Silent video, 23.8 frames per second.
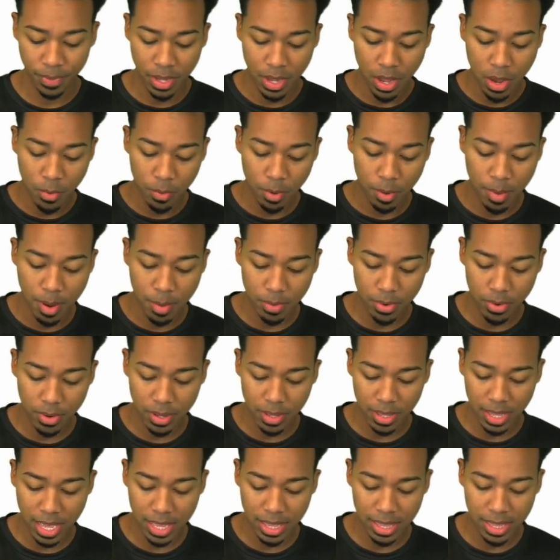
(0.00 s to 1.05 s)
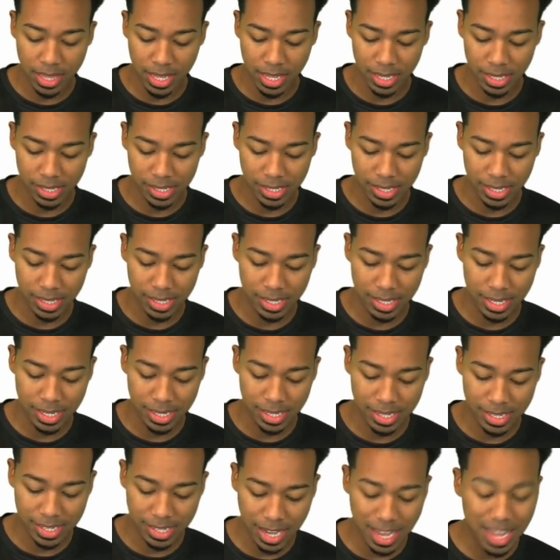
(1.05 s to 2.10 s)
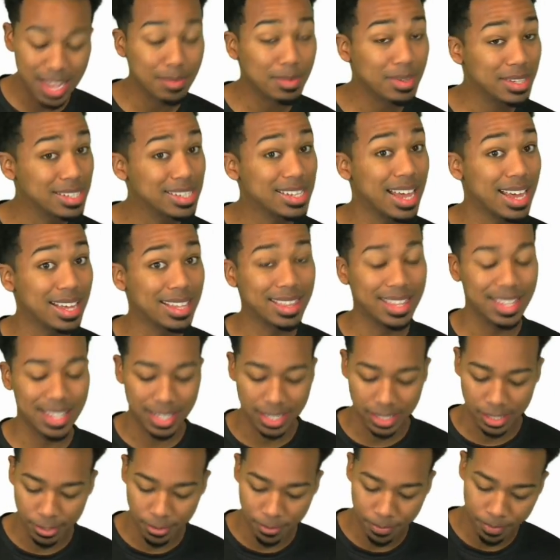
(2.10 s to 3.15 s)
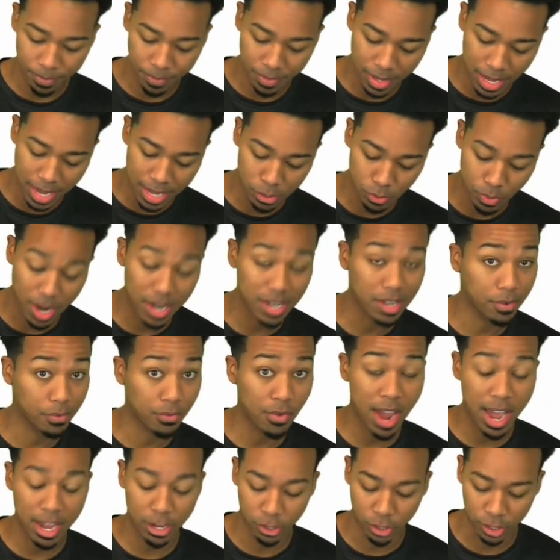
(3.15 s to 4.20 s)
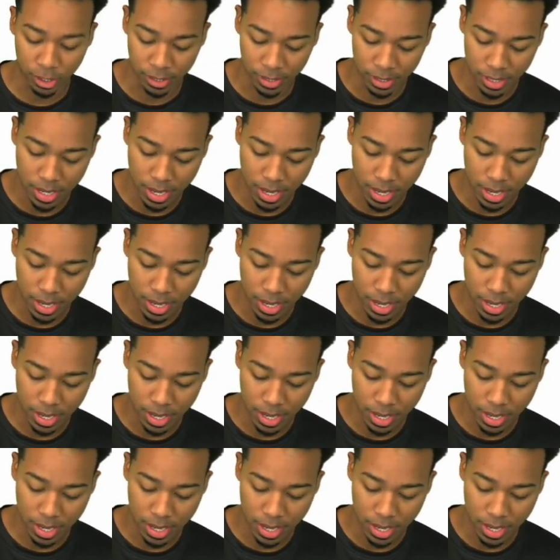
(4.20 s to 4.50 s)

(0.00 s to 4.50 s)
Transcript: Remember that this is the same exact thing as writing a fraction,